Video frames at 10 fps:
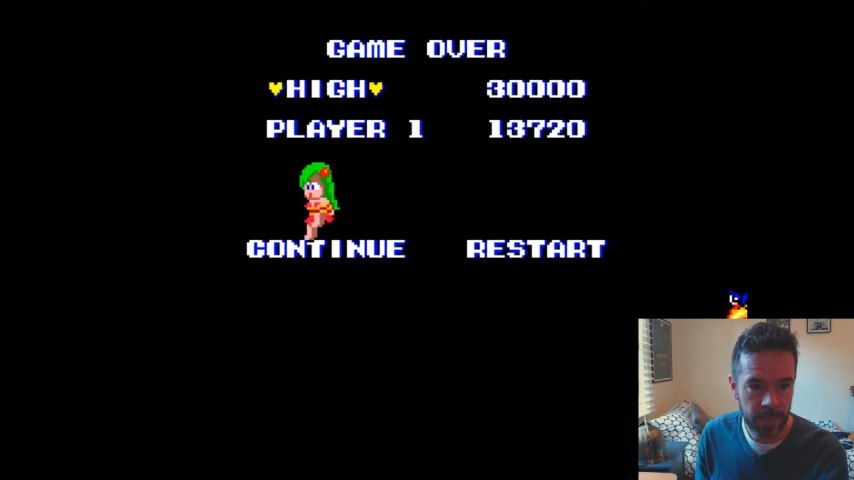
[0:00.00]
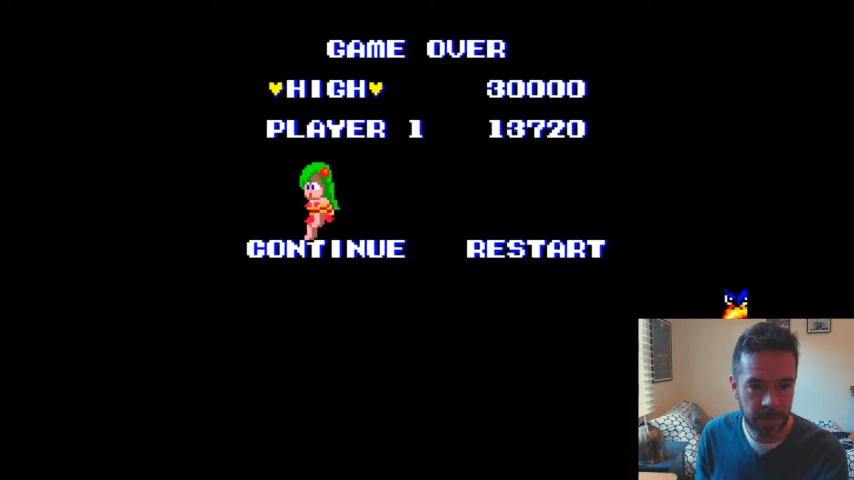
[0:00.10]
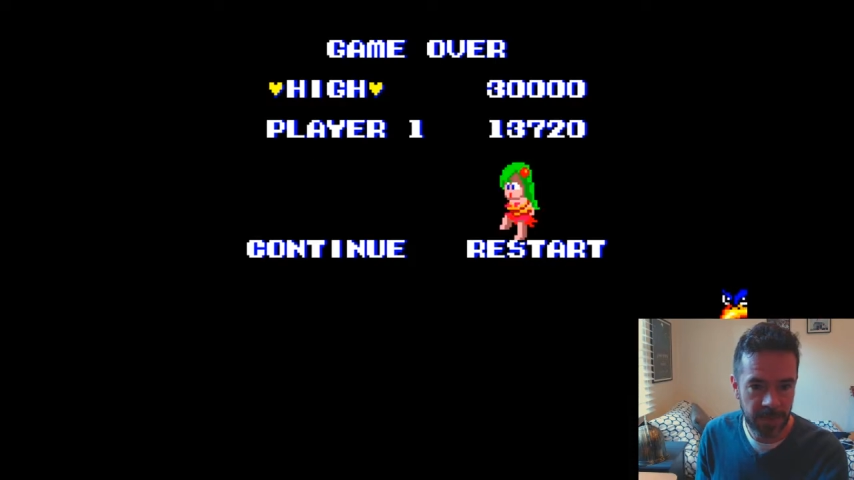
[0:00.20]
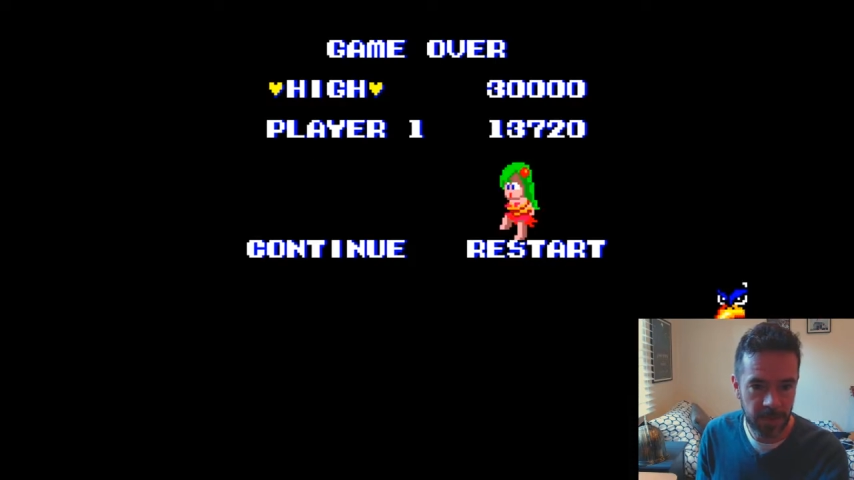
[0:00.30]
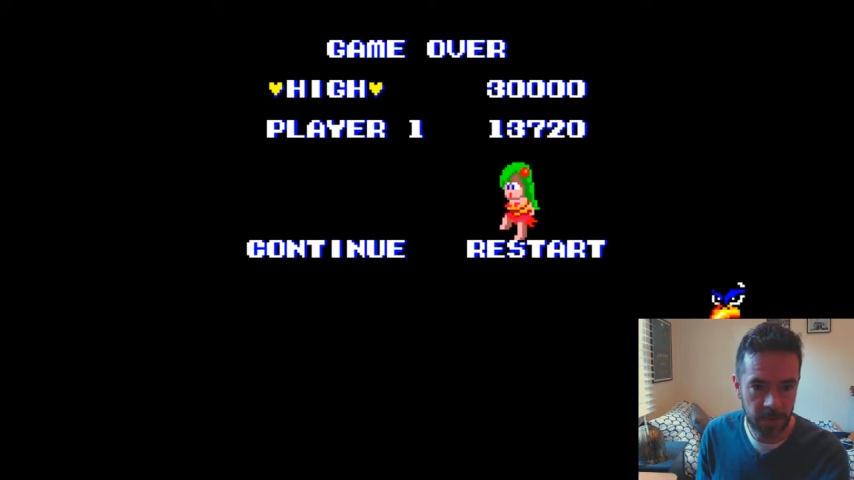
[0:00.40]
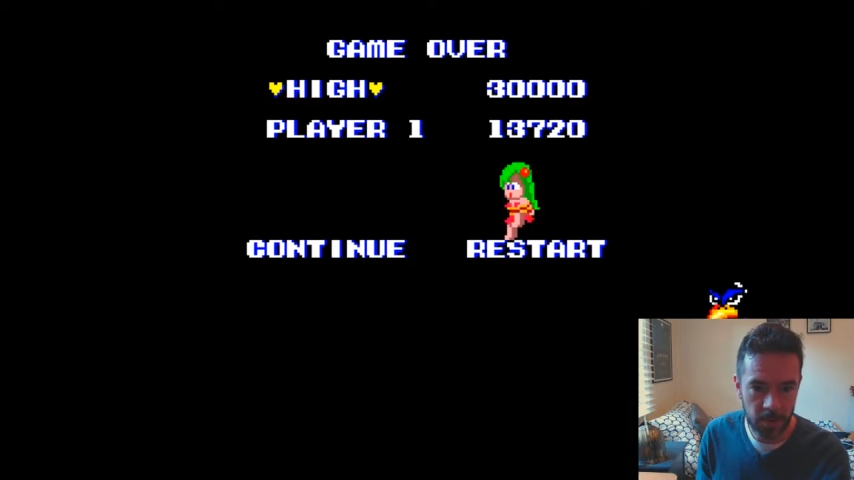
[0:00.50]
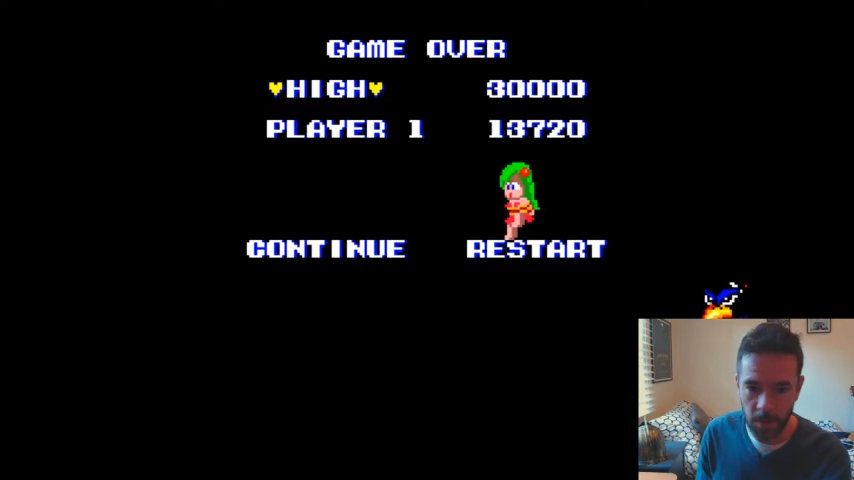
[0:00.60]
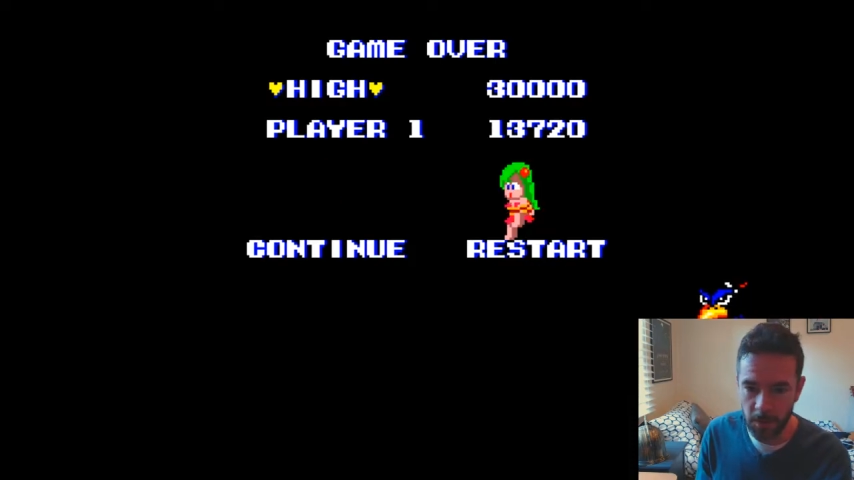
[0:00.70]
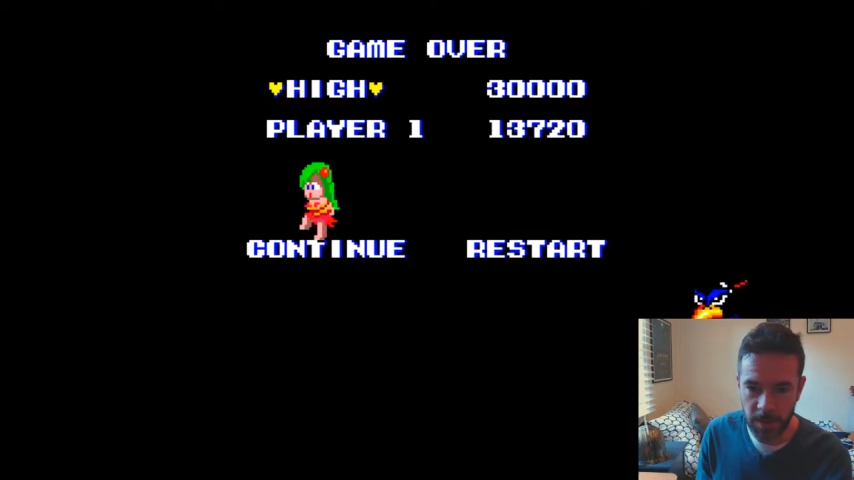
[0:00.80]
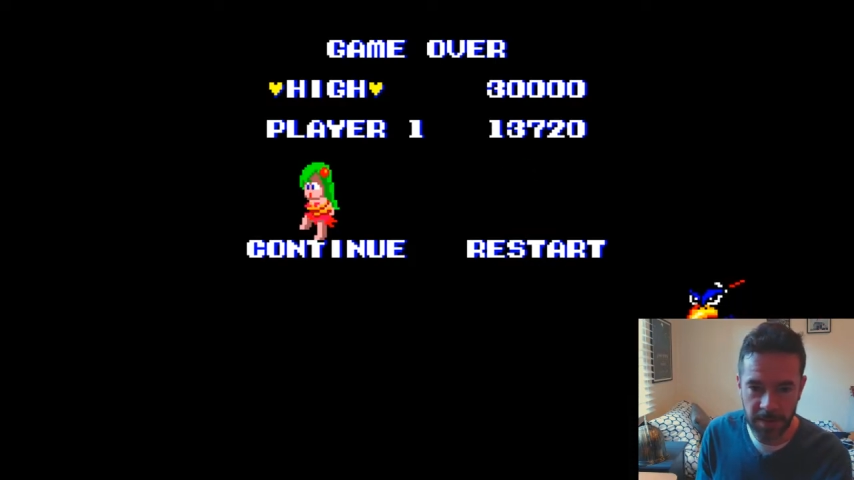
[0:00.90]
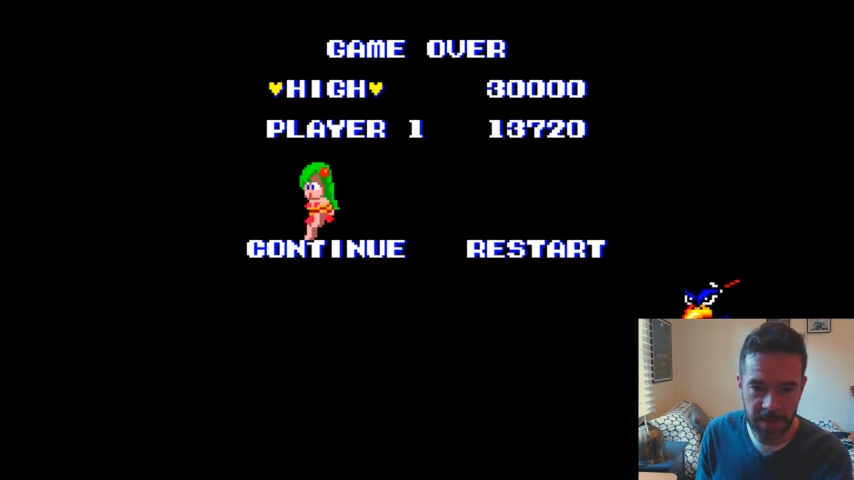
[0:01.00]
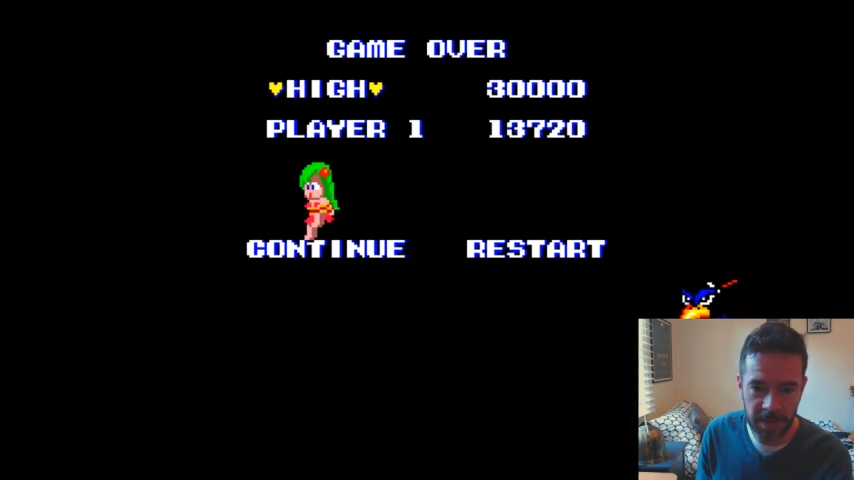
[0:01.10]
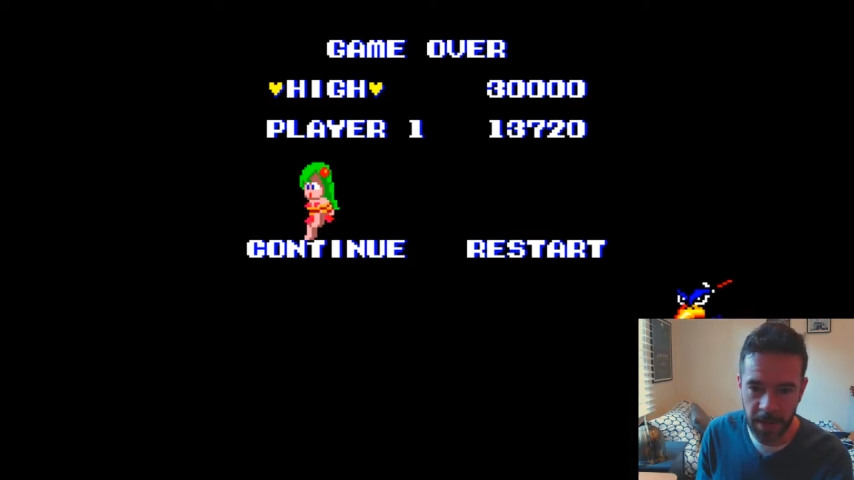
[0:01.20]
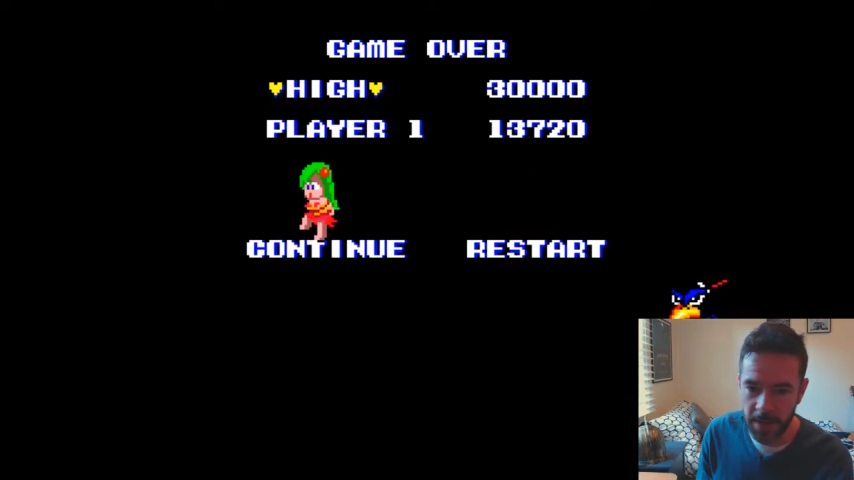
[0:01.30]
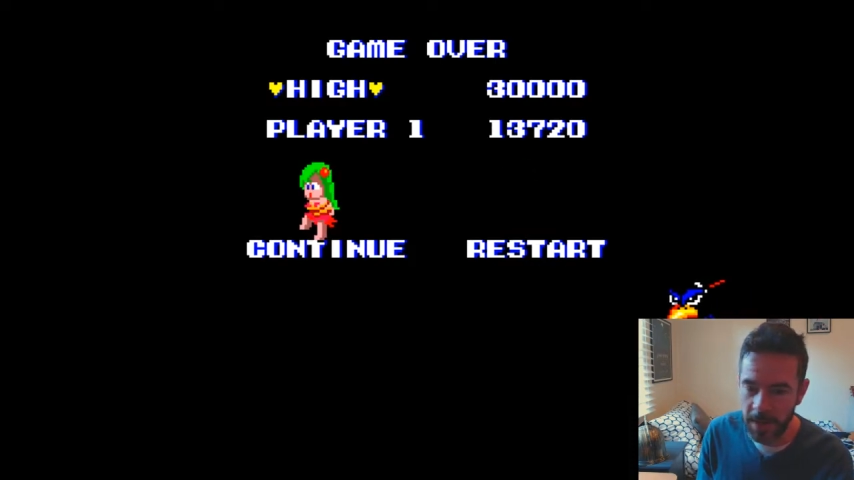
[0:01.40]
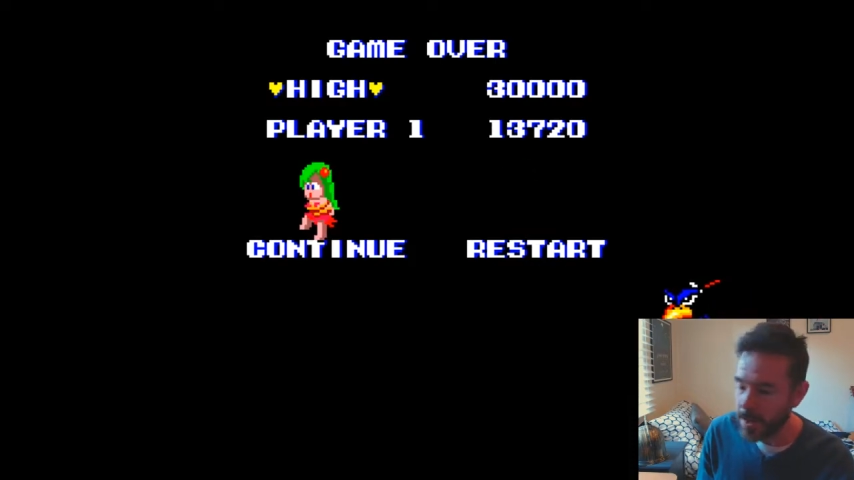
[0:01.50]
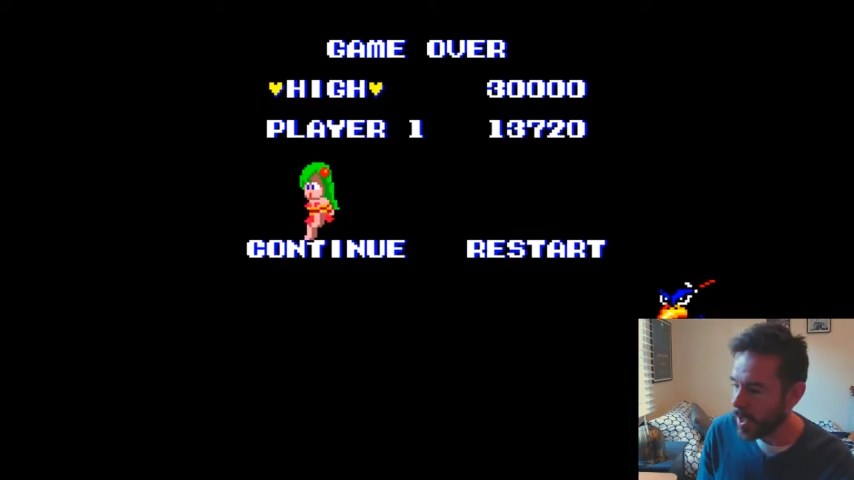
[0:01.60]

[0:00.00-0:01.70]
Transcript: There's your girlfriend Tina there.